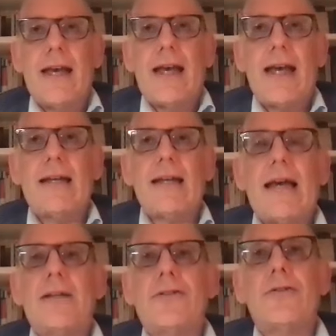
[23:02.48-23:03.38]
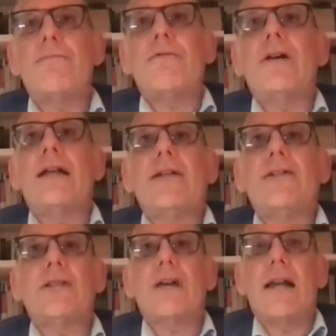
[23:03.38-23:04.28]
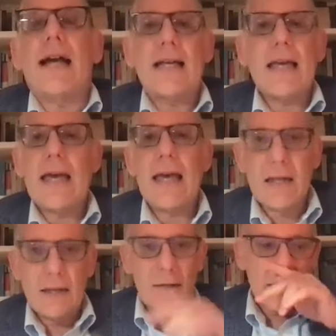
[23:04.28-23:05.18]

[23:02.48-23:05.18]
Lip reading: And at a certain point, I just thought, I can't